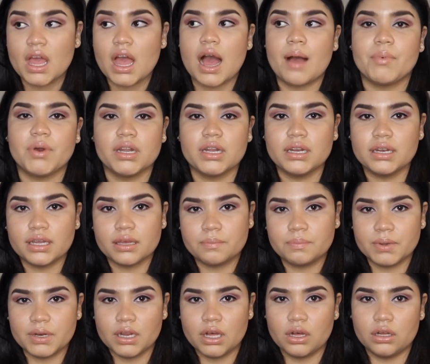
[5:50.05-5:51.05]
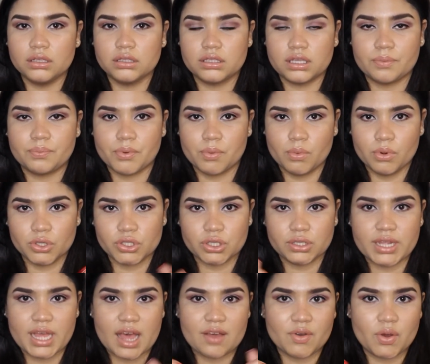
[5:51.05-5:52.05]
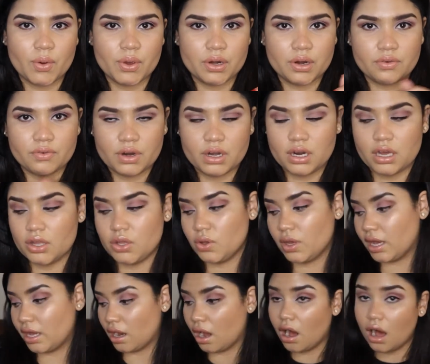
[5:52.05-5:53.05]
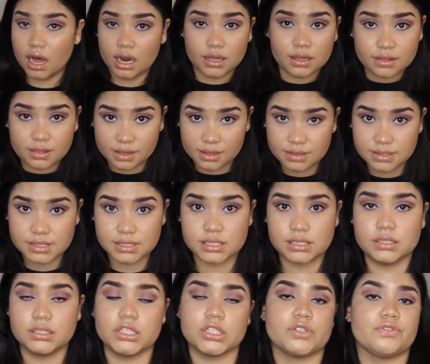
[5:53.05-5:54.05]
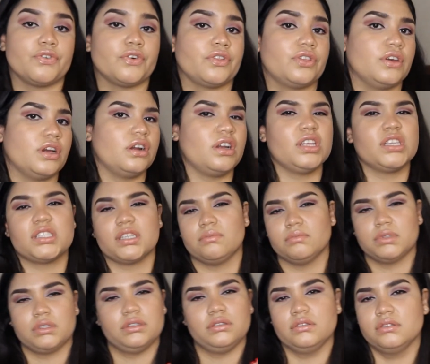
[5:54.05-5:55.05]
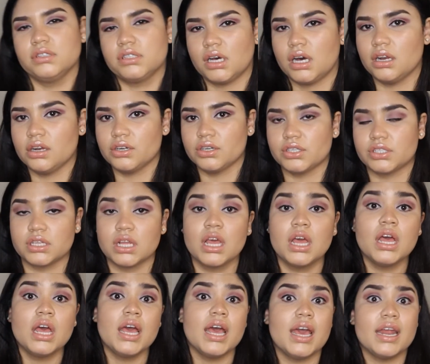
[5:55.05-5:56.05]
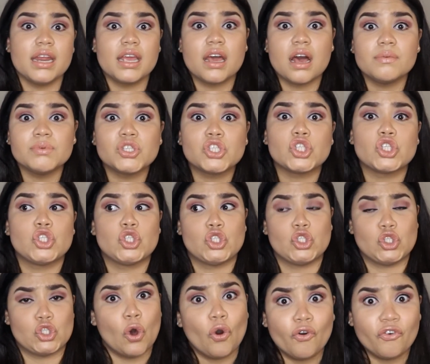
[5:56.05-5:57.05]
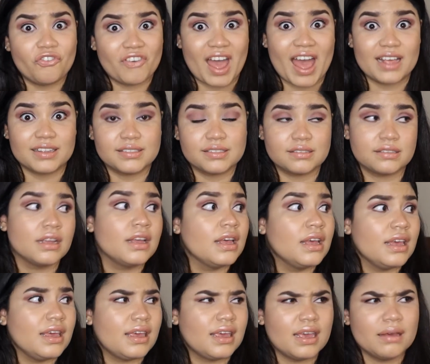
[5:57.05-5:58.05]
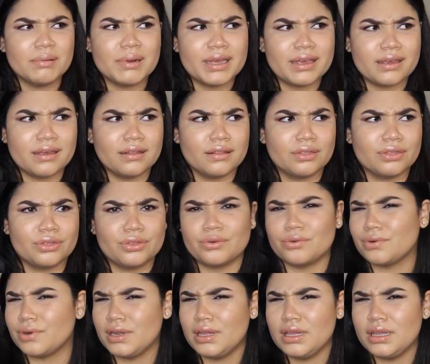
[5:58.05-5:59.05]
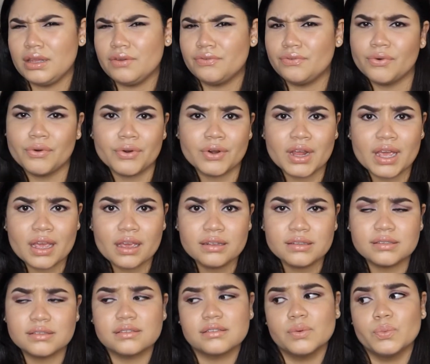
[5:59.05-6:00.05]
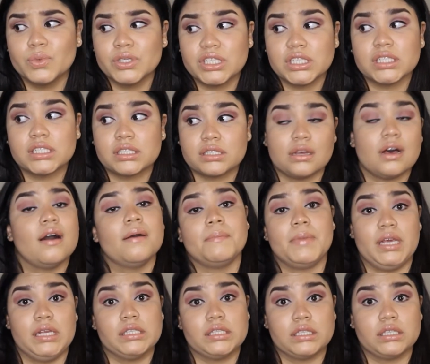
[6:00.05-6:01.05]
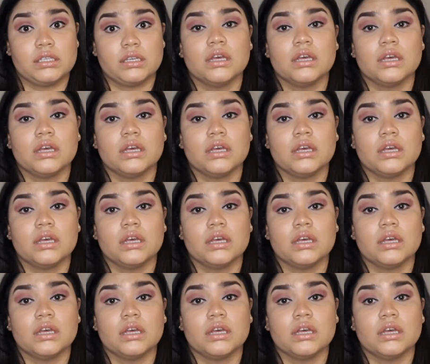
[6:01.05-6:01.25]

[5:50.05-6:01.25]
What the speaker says: I'm gonna link below the promotion they have going on right now. You get all of this just for 30 something dollars, and it comes so fast. It came like in 3-4 days, which is amazing.